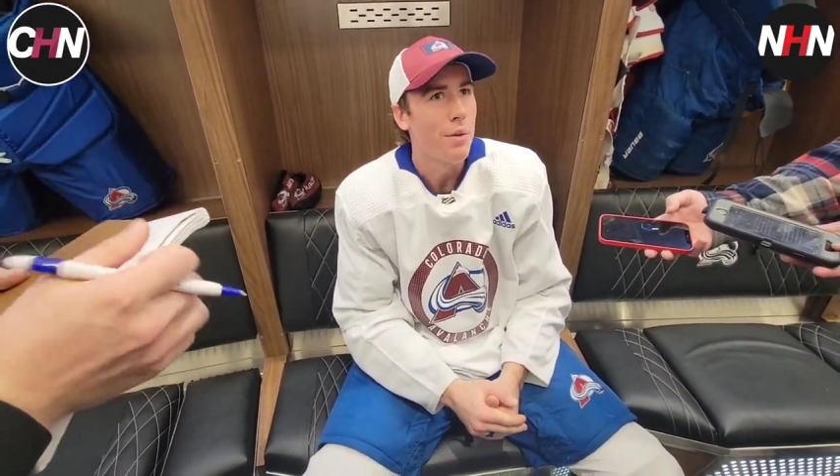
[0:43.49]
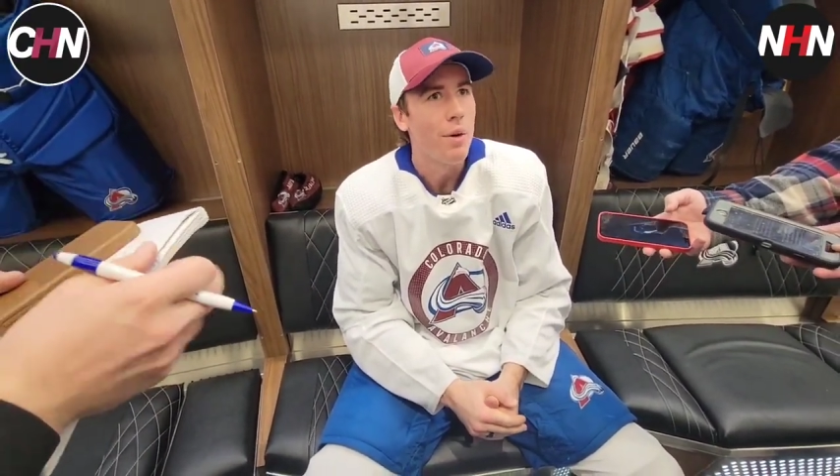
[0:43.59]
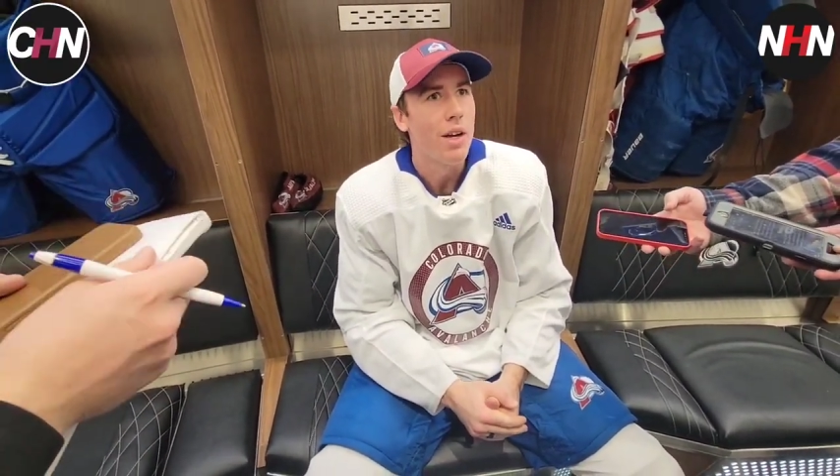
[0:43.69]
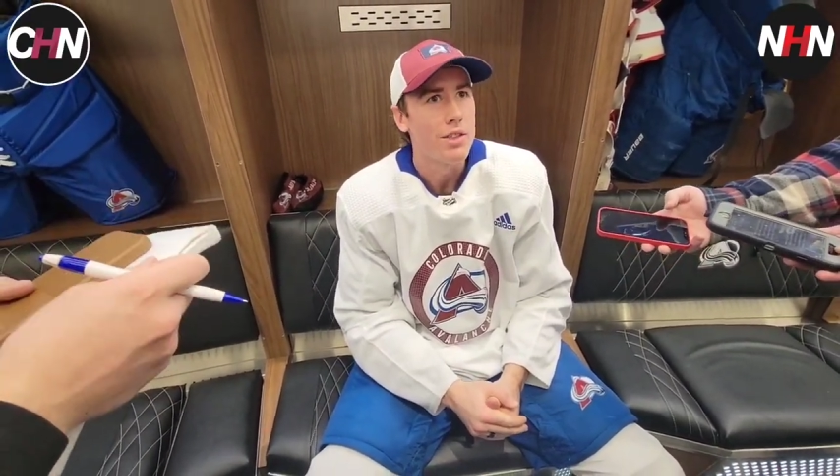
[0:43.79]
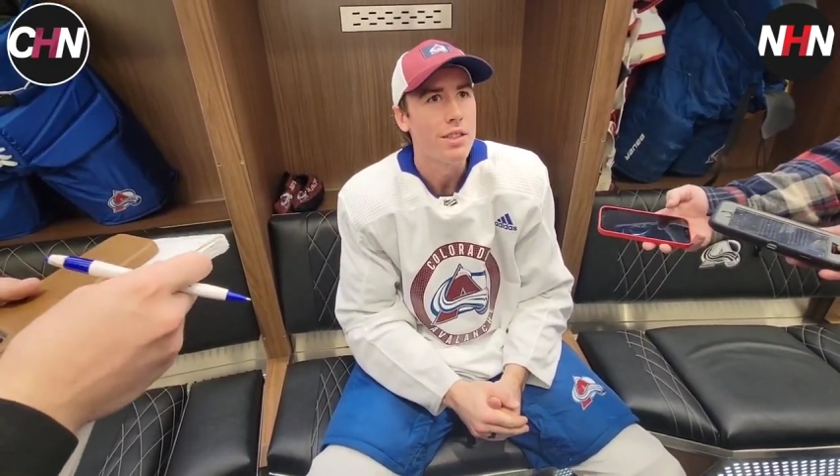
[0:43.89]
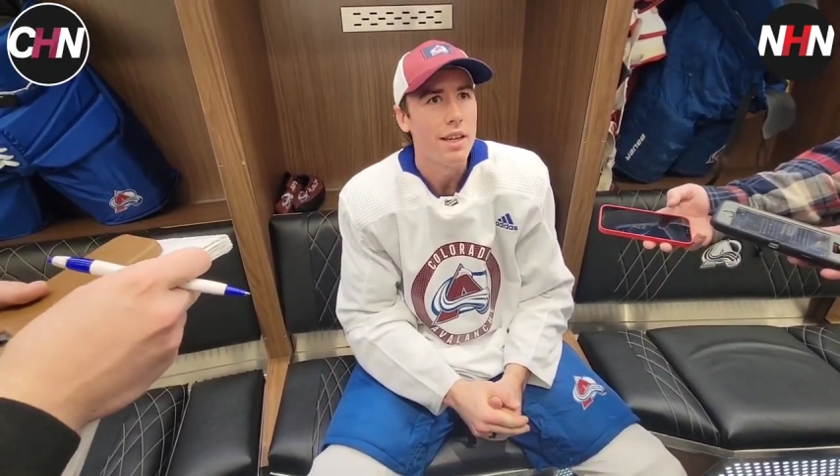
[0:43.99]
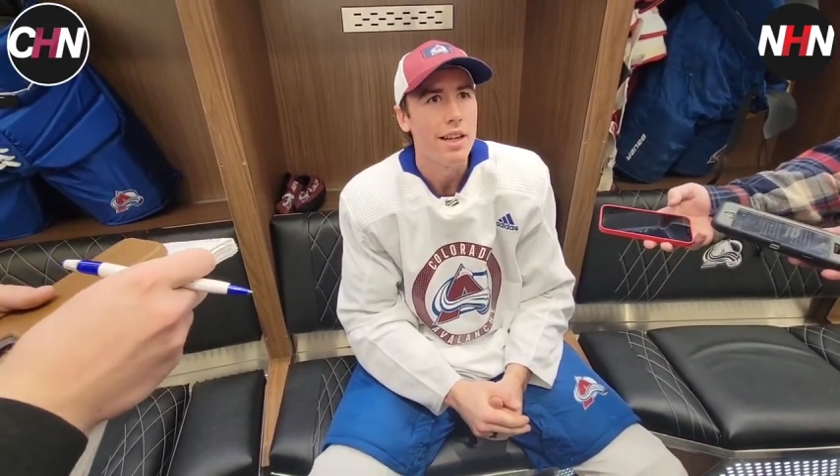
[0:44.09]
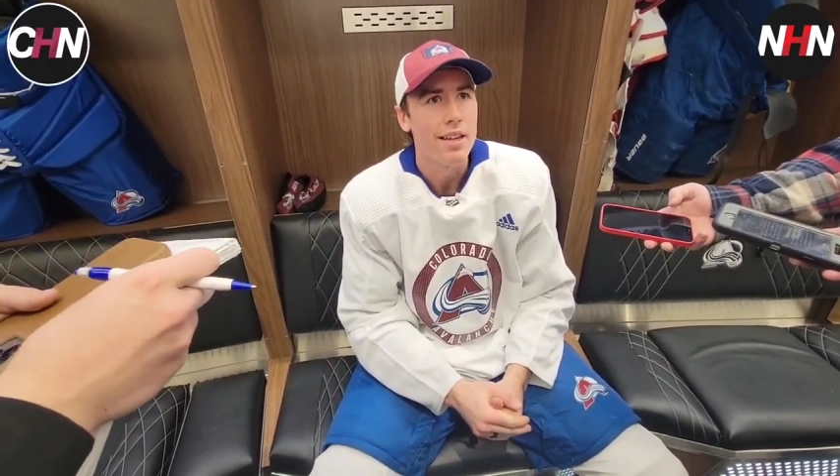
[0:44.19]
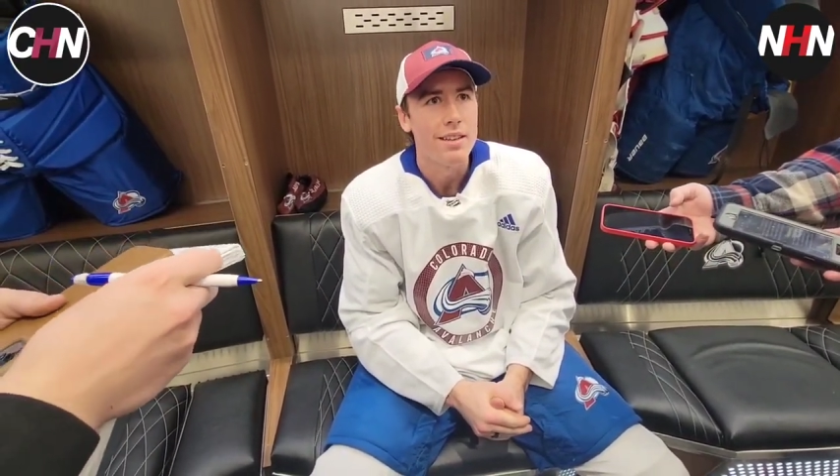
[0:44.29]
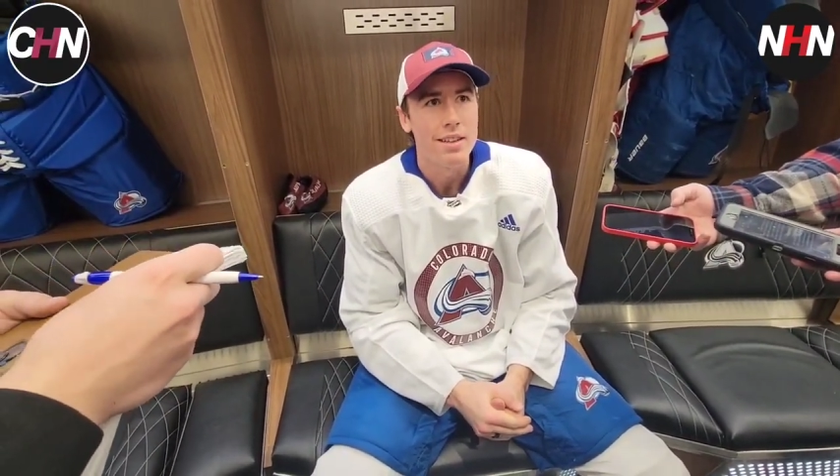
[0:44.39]
to watch
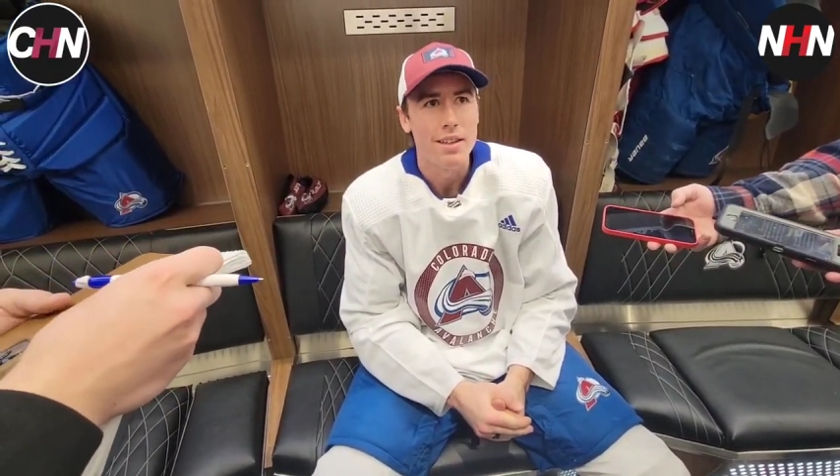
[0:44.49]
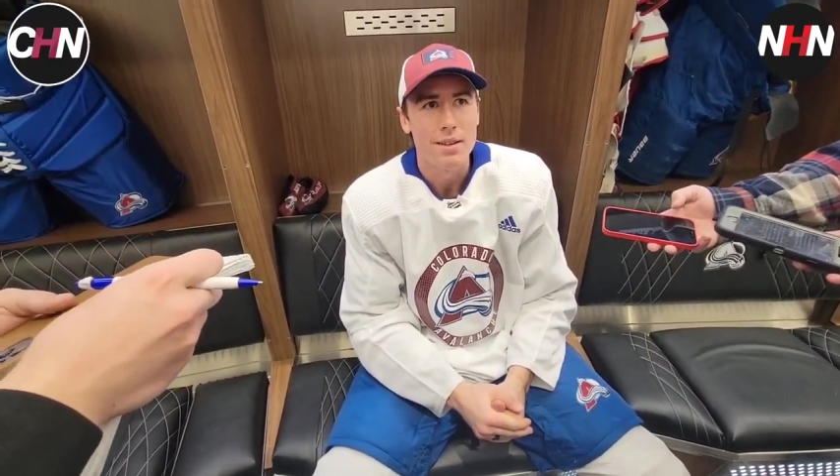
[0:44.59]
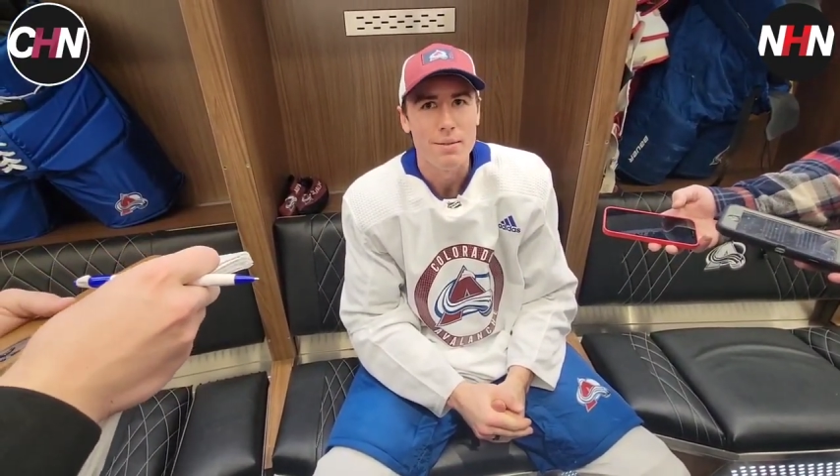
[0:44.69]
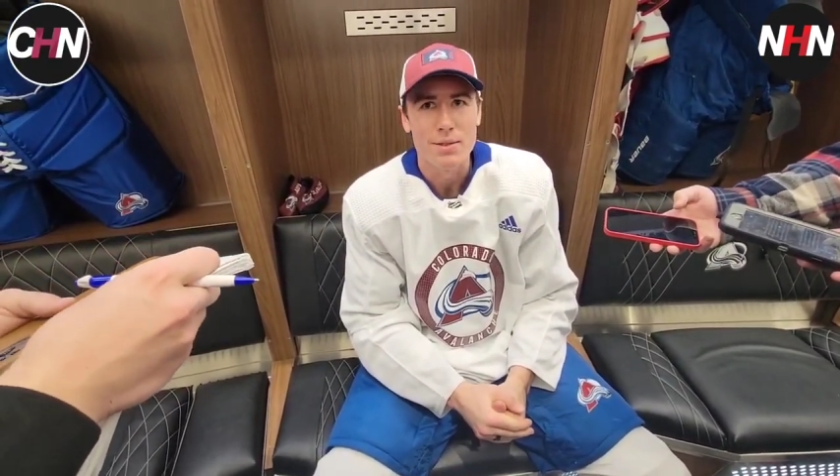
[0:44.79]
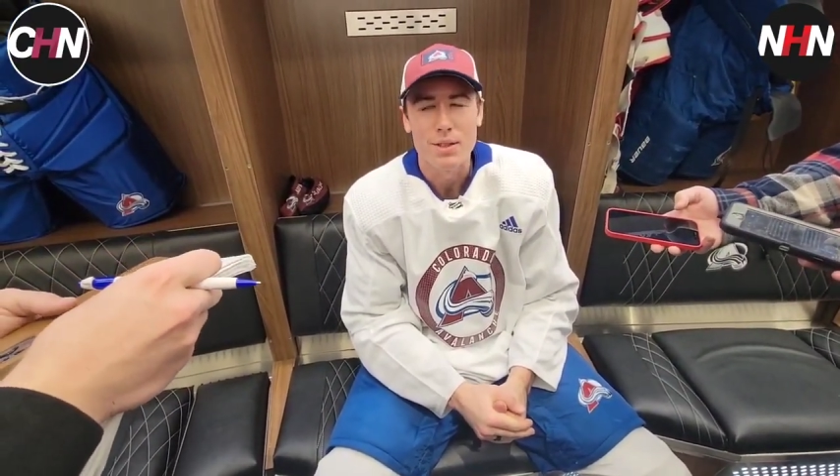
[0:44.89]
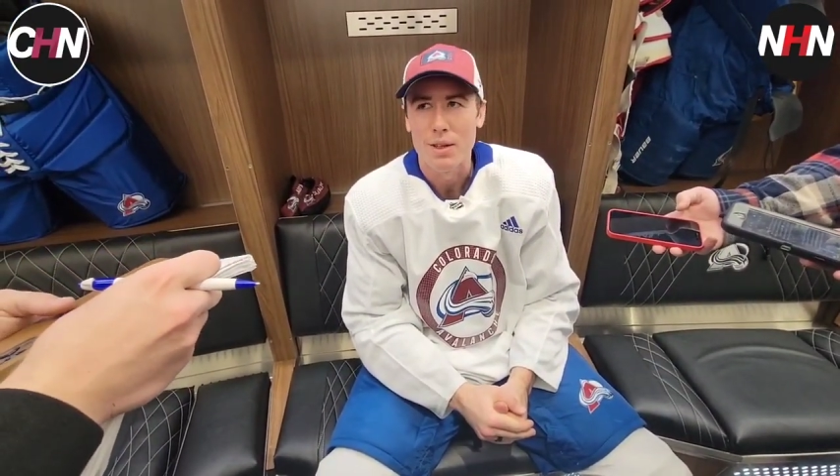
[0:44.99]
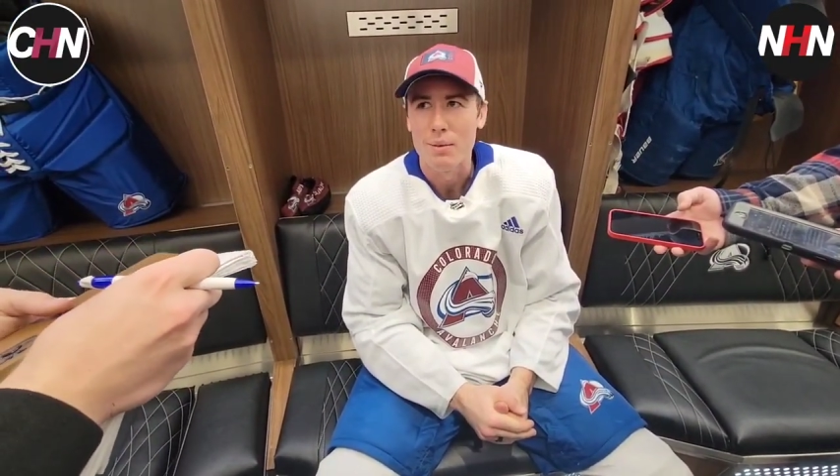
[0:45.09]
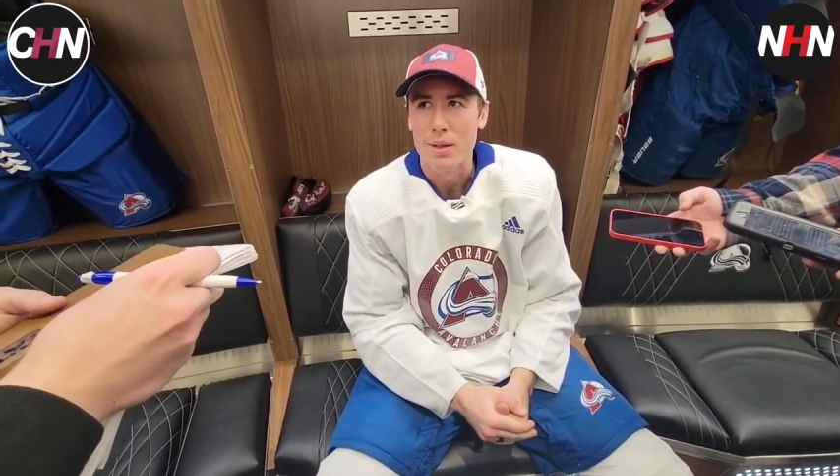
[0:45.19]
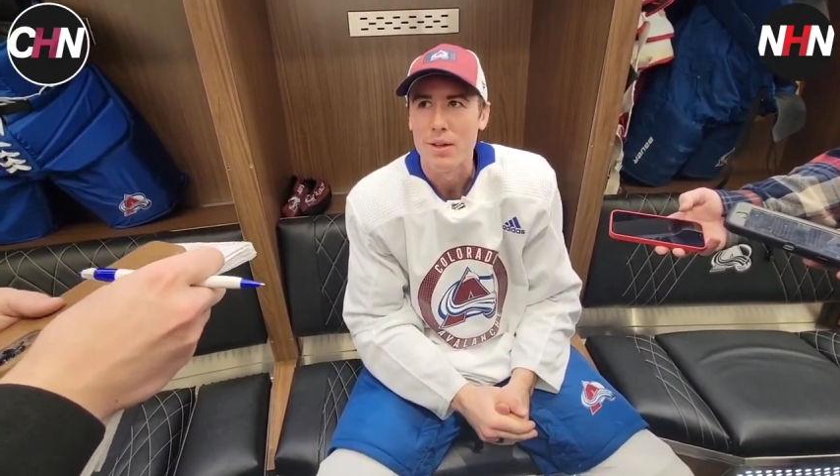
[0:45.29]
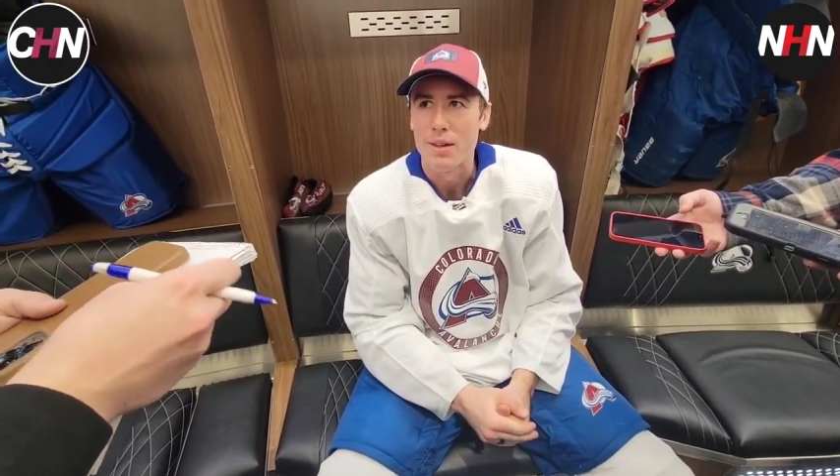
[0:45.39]
tonight. Um, so
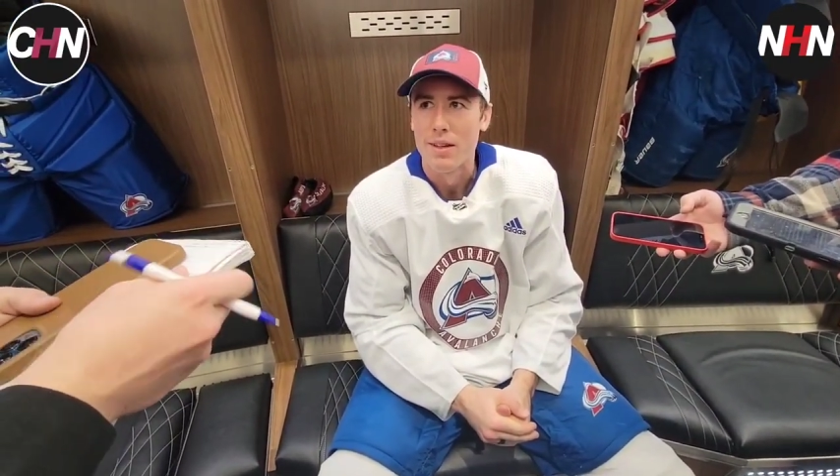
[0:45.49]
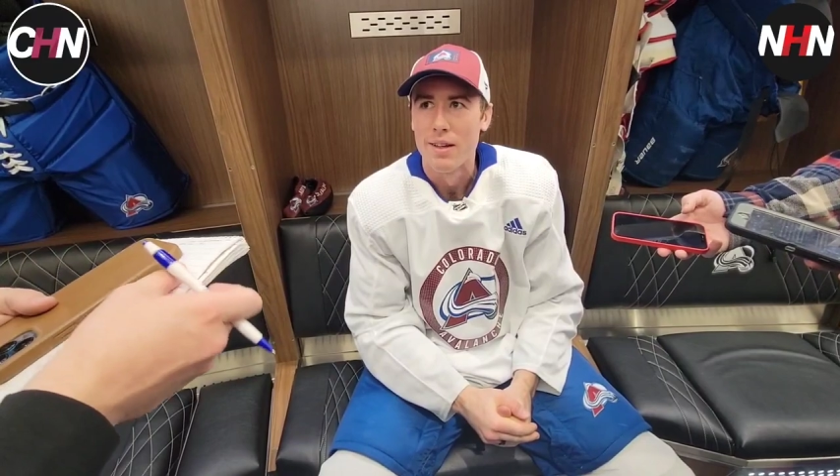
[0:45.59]
that'll be good.